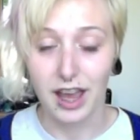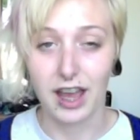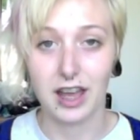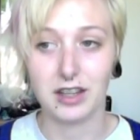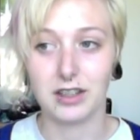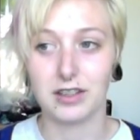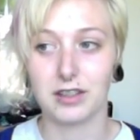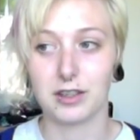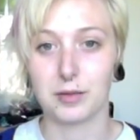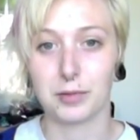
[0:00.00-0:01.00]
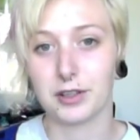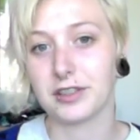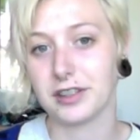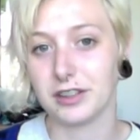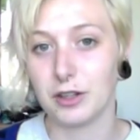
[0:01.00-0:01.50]
and the
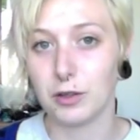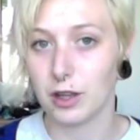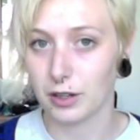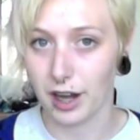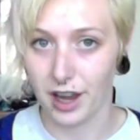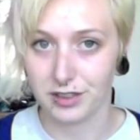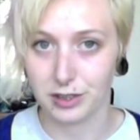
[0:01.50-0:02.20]
person no longer has